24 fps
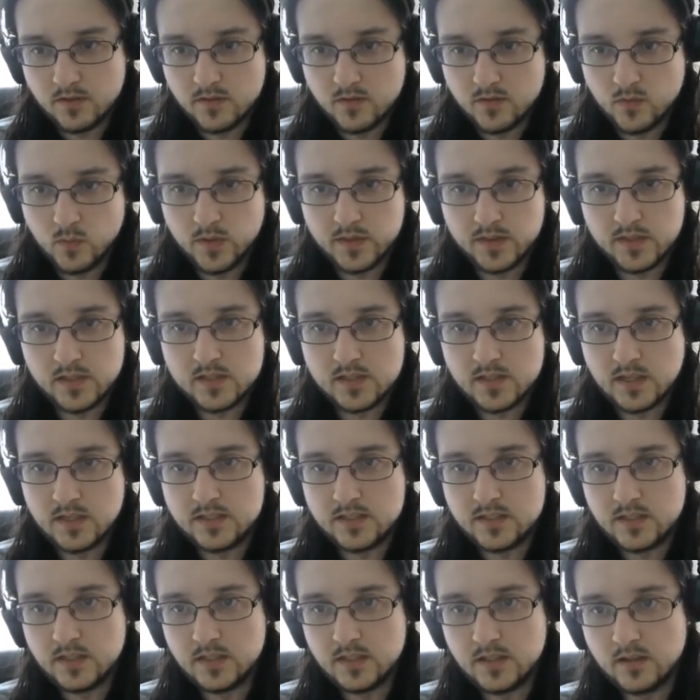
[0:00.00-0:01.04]
with this
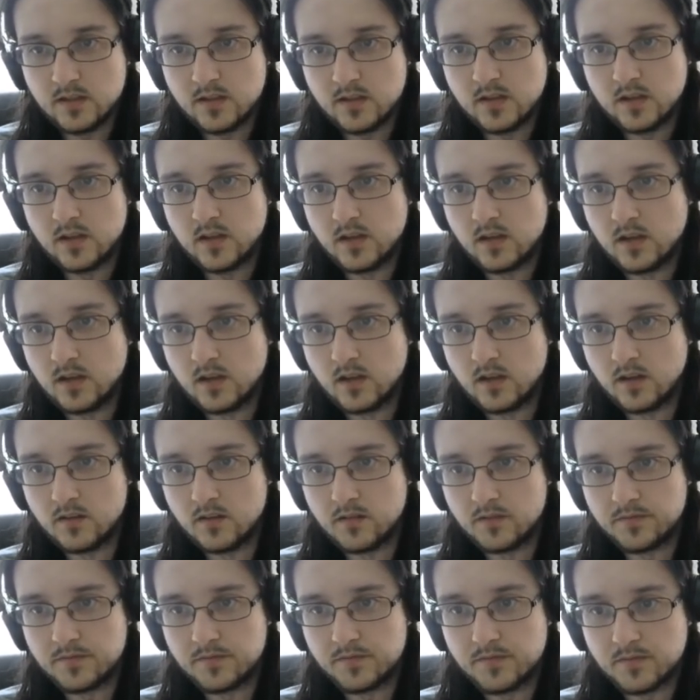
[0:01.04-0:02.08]
idea
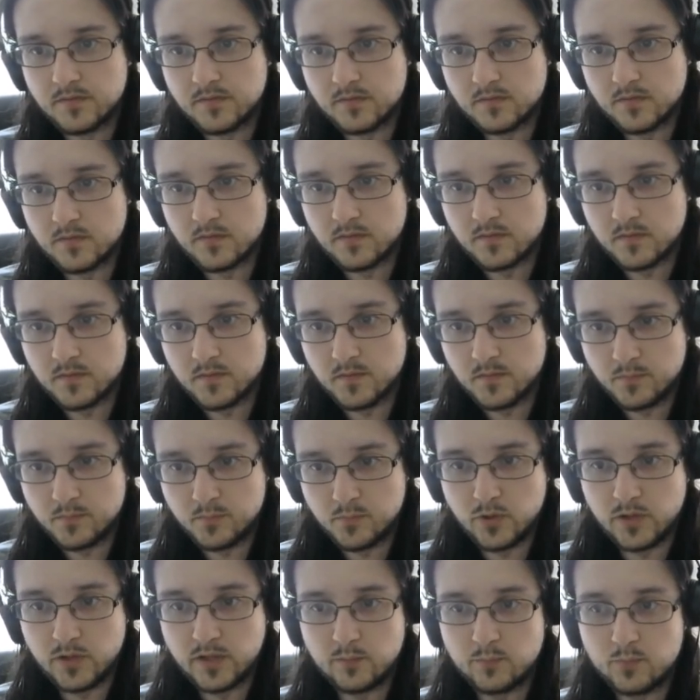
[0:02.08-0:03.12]
of
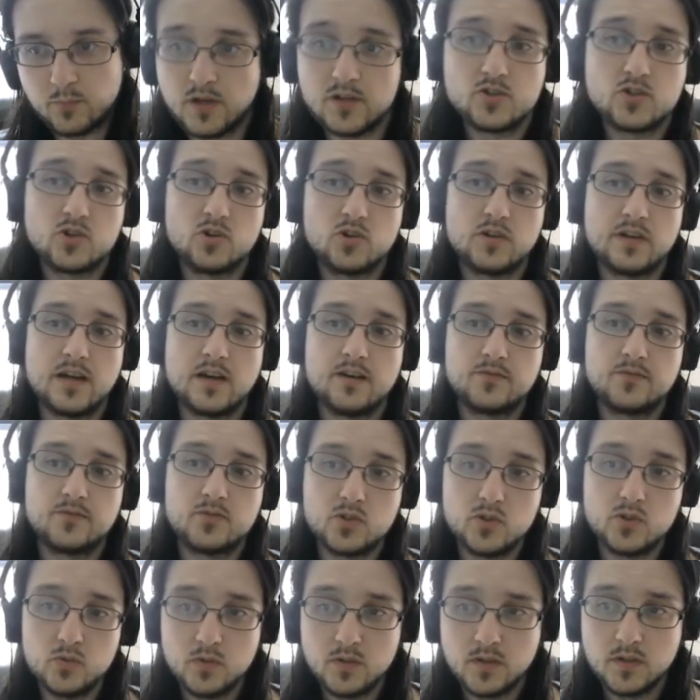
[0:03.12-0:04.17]
putting pressure on
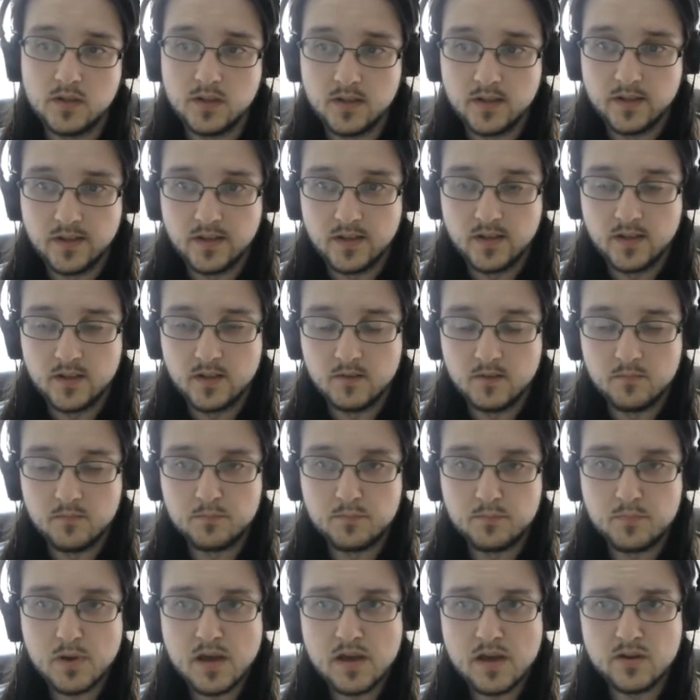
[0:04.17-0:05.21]
f2,
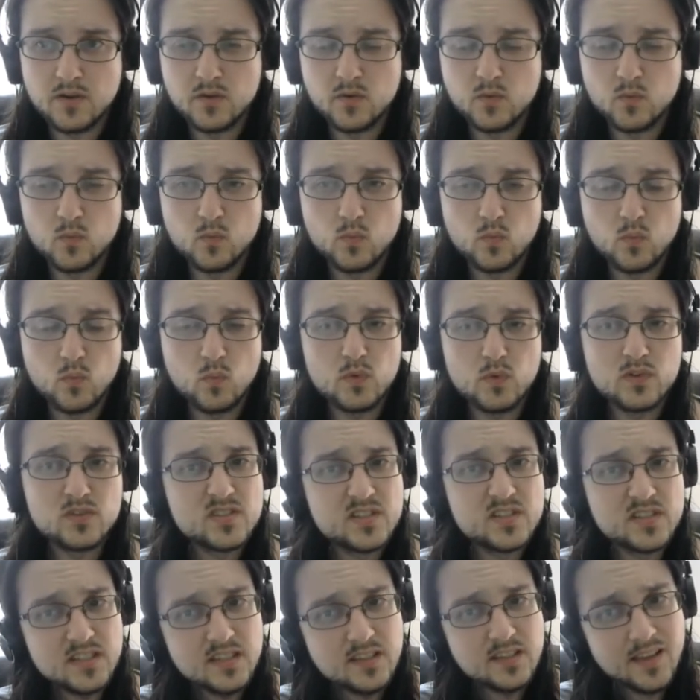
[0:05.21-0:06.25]
but we'll
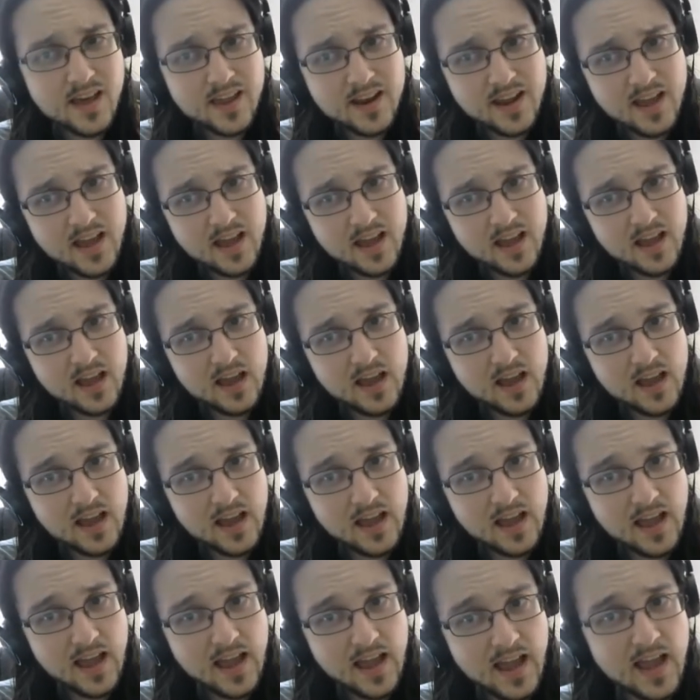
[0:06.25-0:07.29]
see that
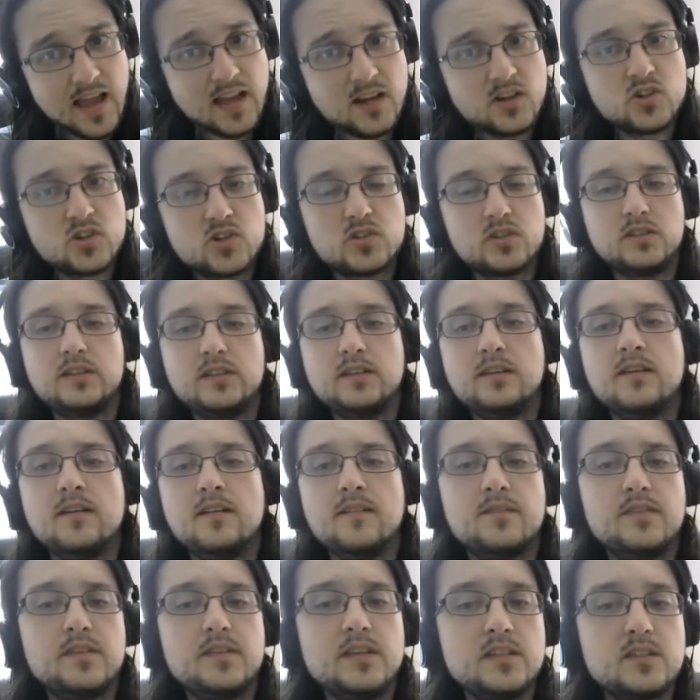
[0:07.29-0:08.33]
actually
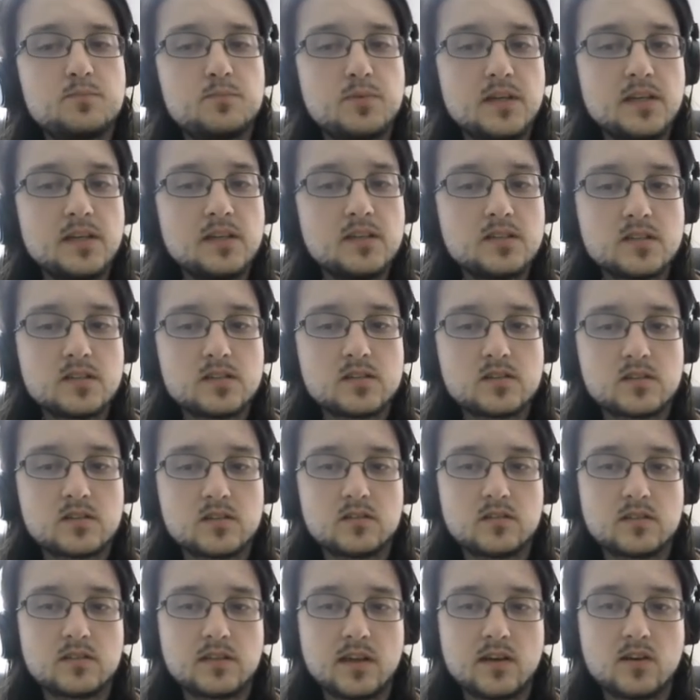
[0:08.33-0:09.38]
these pieces
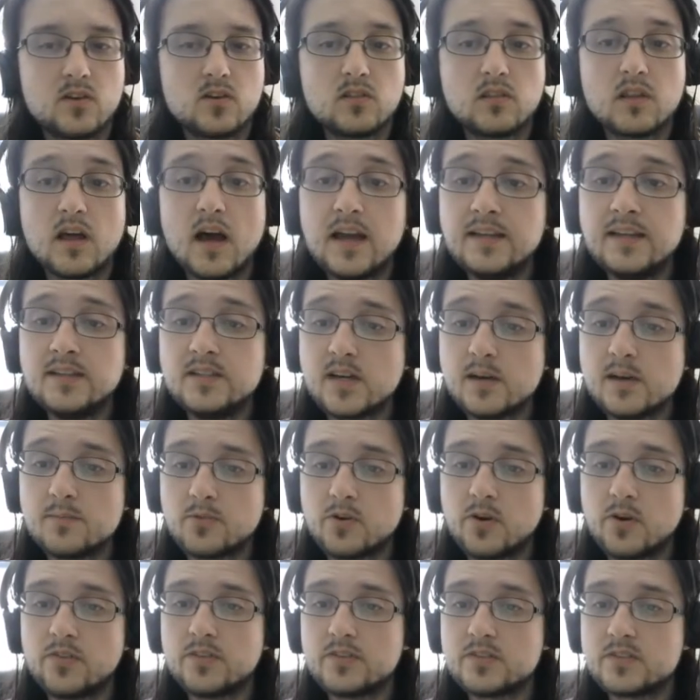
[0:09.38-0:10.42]
that are lined up
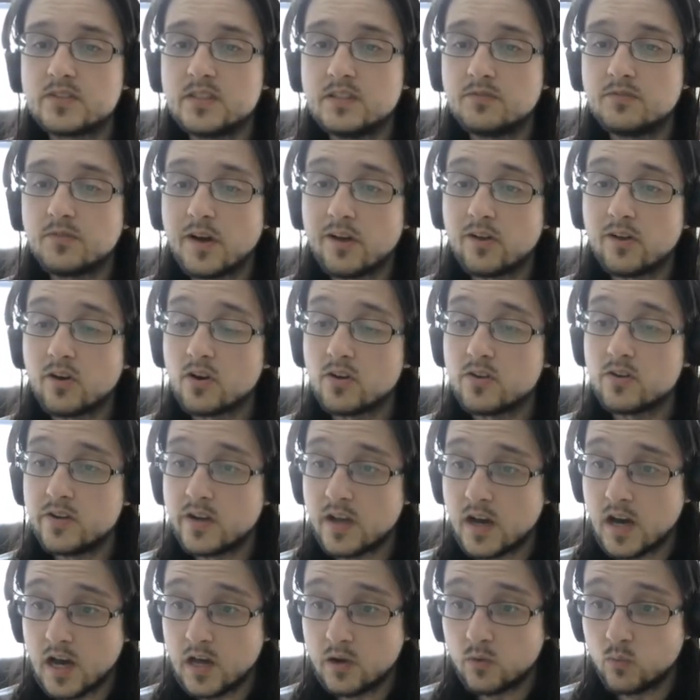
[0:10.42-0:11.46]
on the c-file are
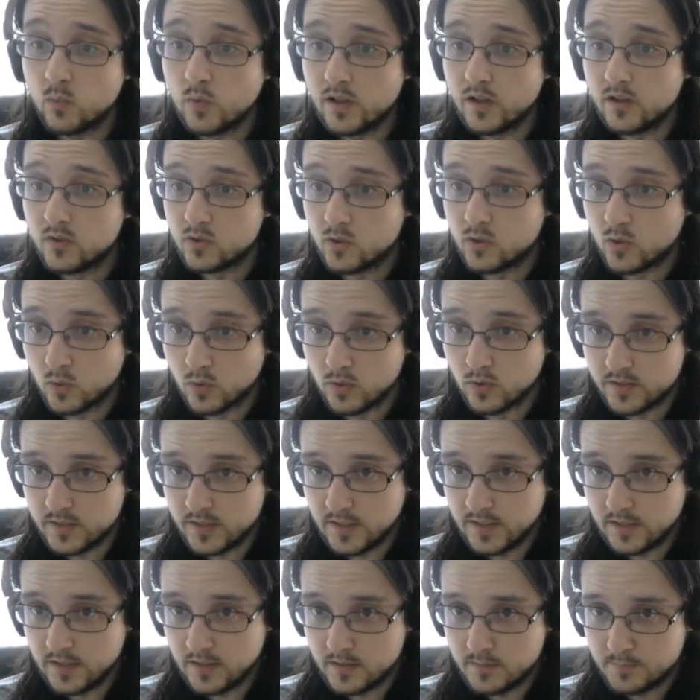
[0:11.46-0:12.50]
not well
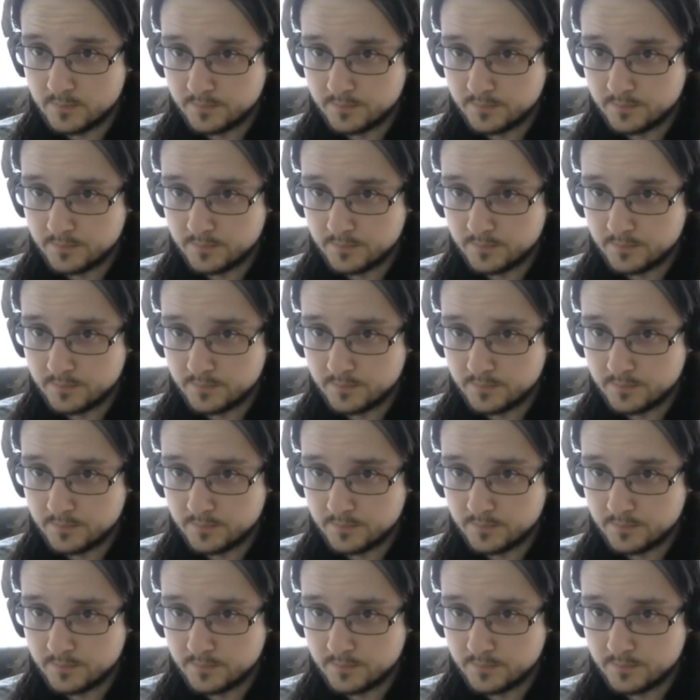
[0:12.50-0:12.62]
coordinated.